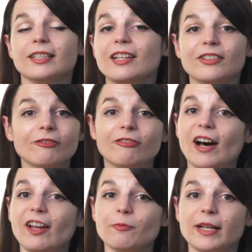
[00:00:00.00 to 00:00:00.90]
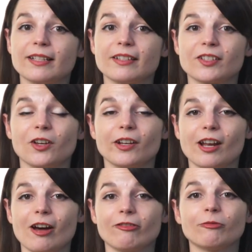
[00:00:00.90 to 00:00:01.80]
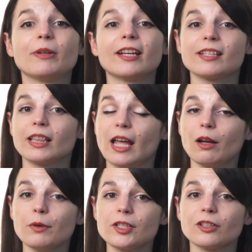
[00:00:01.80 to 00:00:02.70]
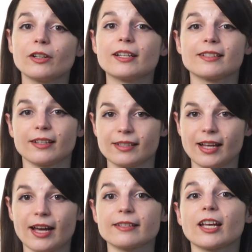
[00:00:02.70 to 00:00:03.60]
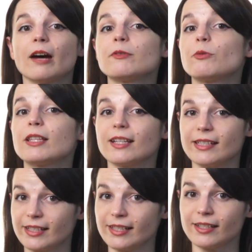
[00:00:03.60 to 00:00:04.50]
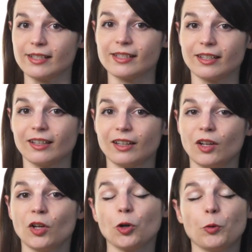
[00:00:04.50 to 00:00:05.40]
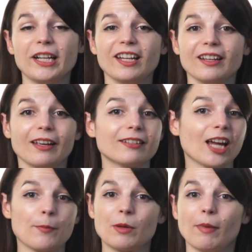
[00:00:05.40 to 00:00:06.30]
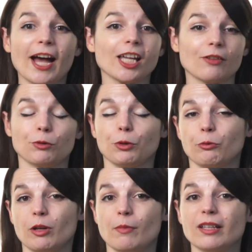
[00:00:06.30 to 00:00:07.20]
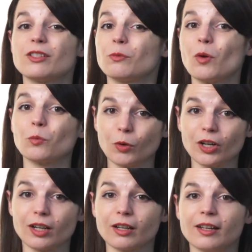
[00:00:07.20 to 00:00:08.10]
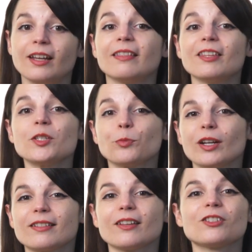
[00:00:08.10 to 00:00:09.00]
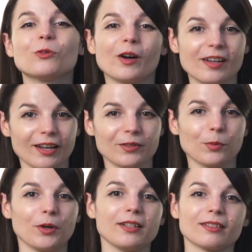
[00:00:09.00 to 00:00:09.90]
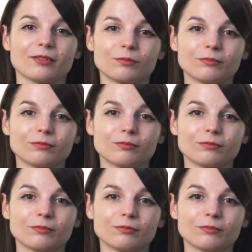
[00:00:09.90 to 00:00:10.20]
Even 5 minutes is good enough because language learning success comes with consistency. Quitting and coming back every three months won't work. This brings us to our next point.